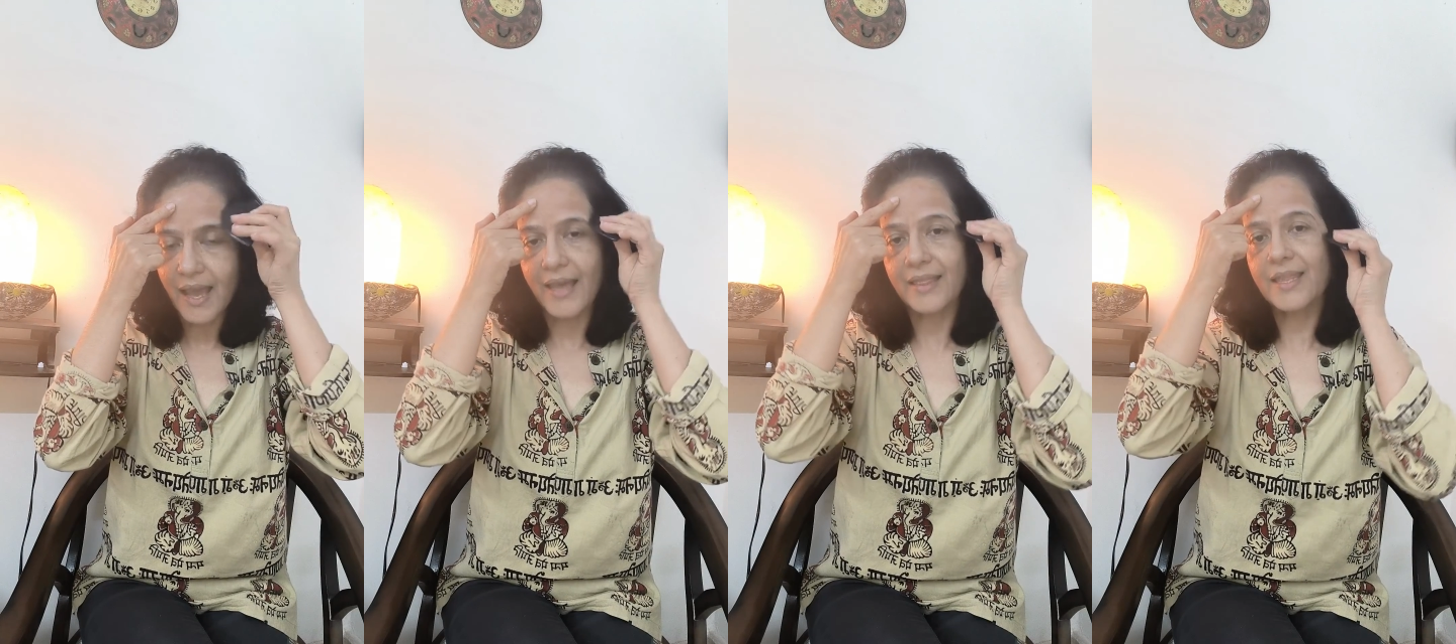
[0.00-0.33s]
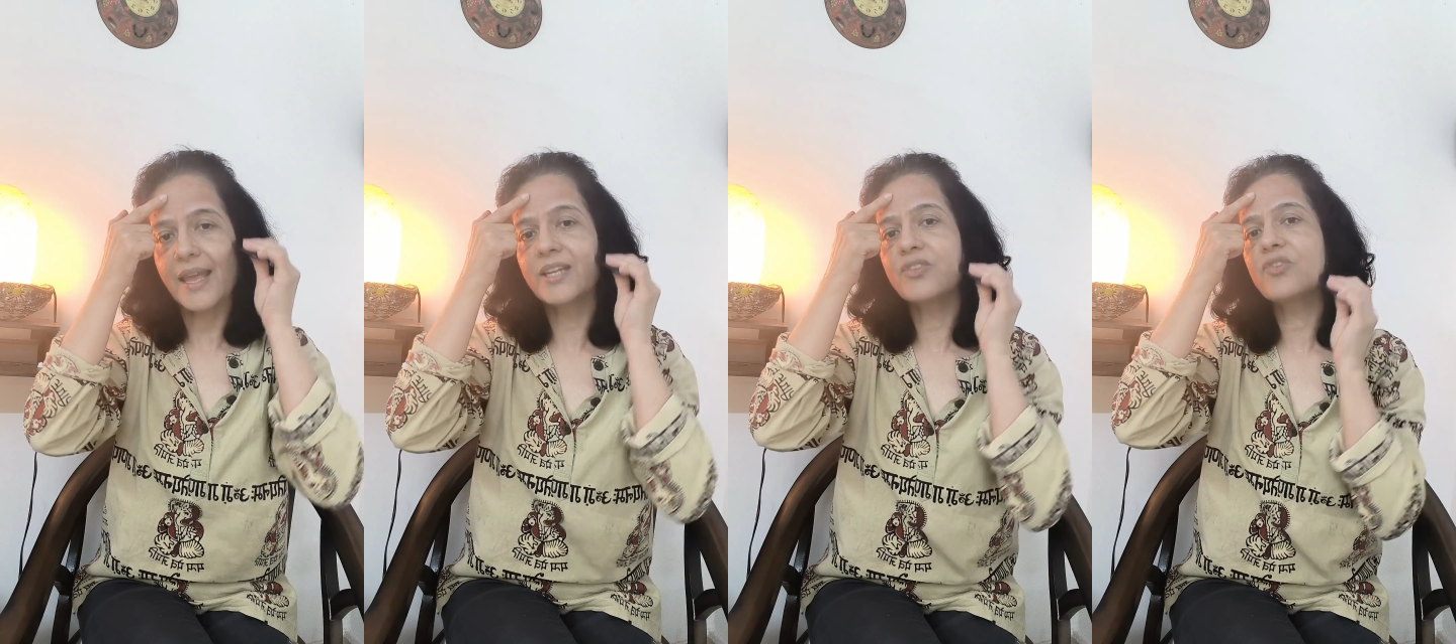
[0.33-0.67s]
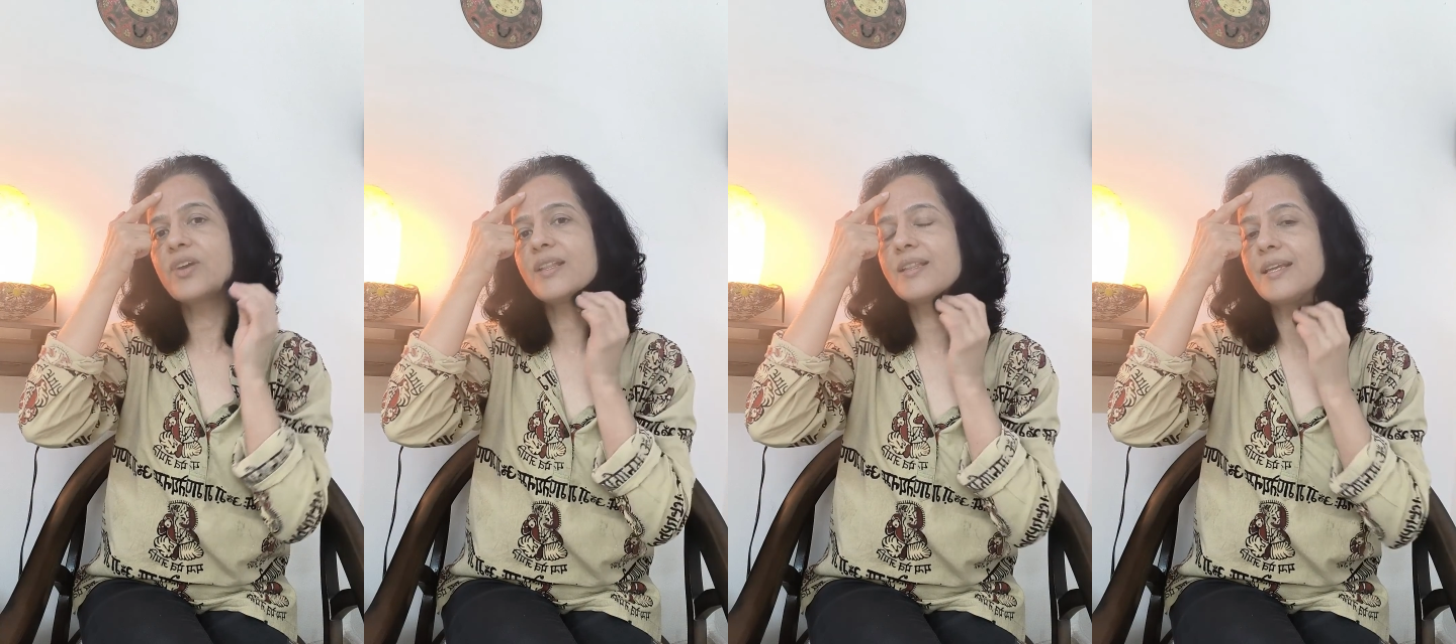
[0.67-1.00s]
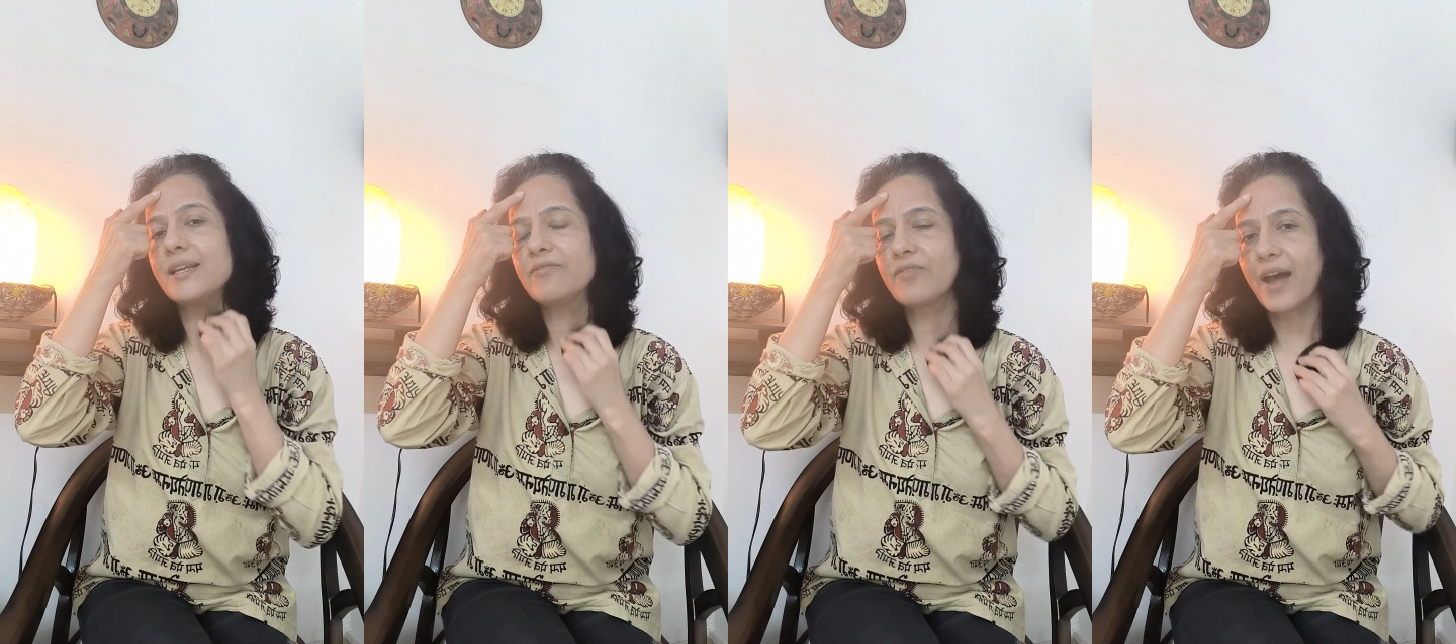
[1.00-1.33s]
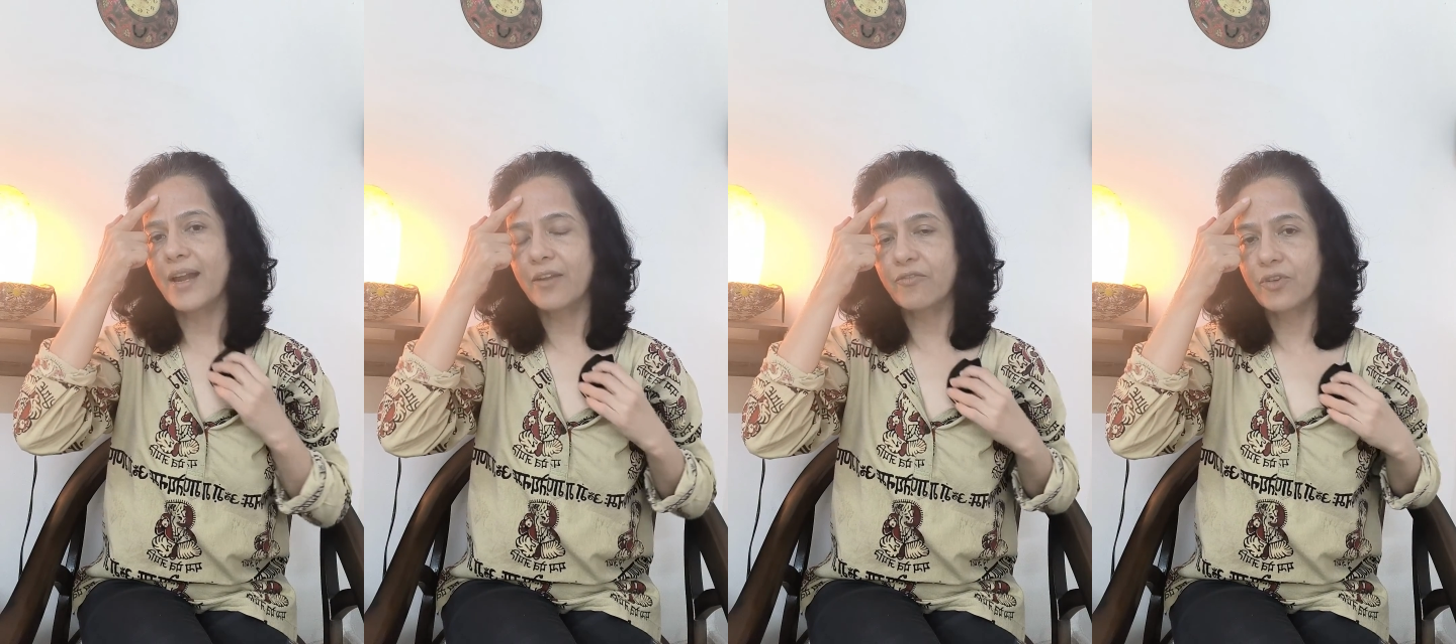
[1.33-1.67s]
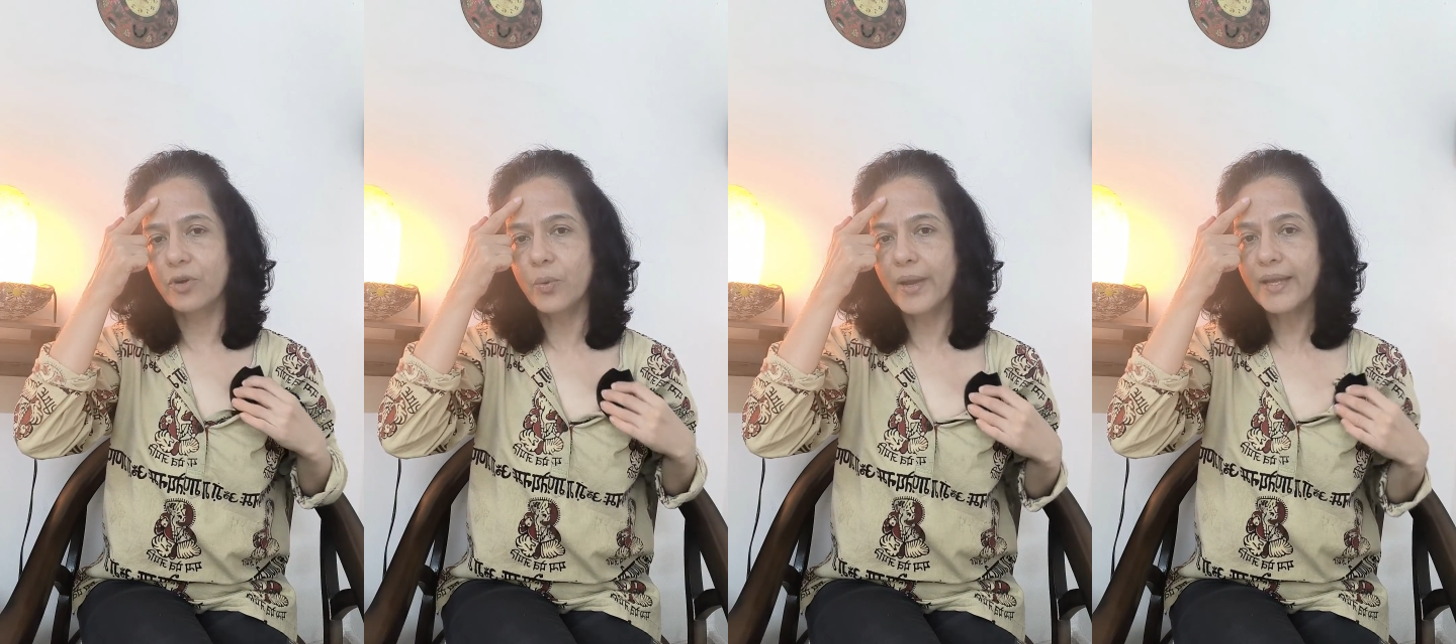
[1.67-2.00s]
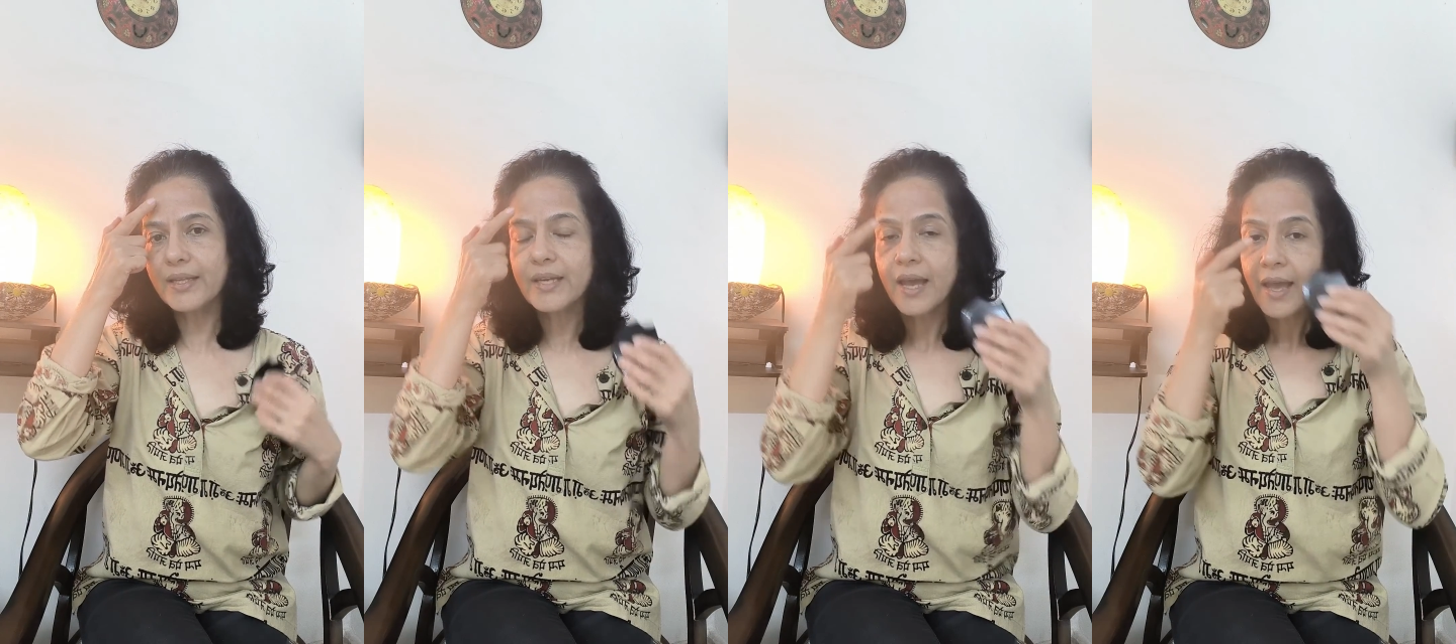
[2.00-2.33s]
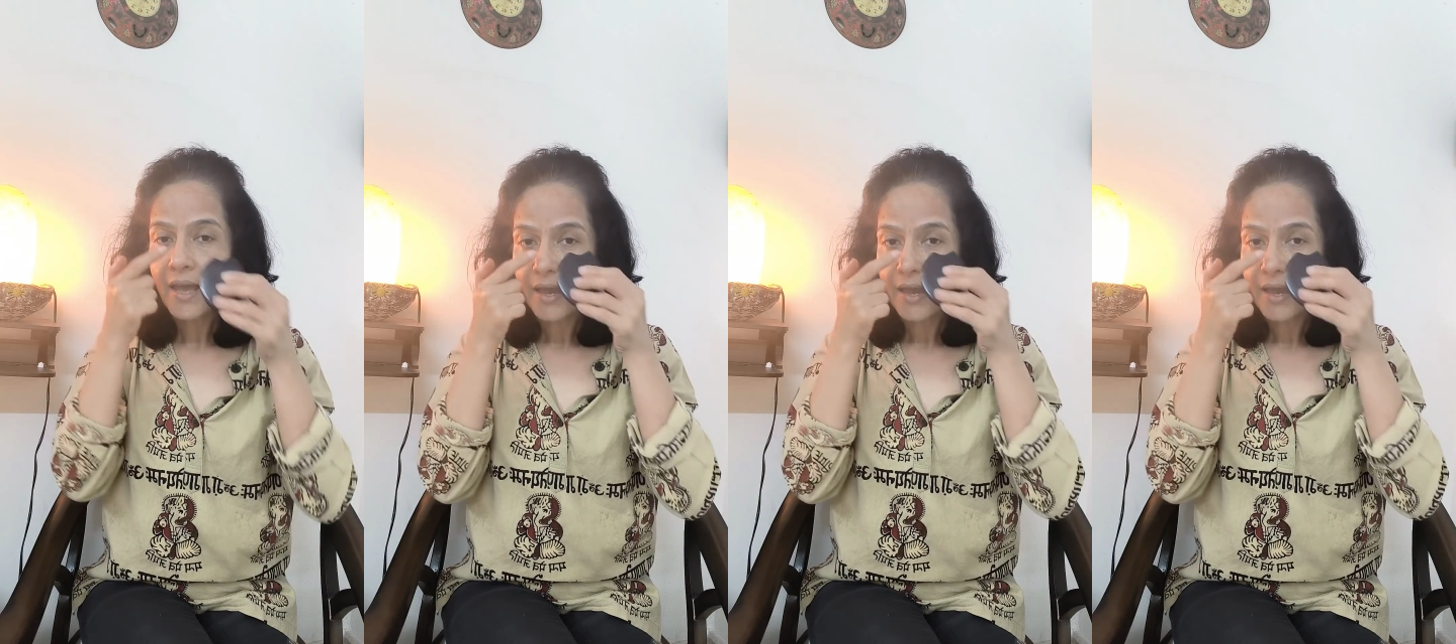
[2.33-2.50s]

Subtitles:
and then drain the lymphatic fluid.